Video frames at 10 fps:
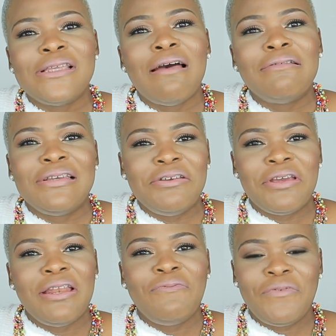out and you
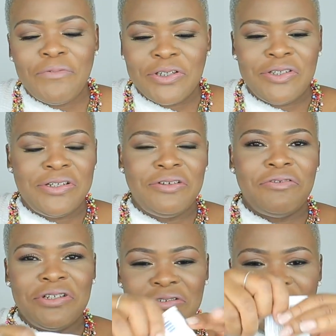can't even rush to the
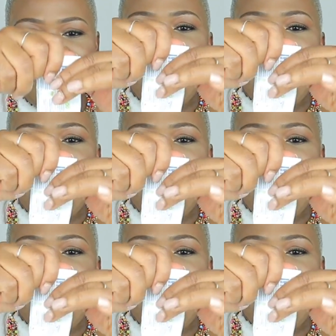grocery.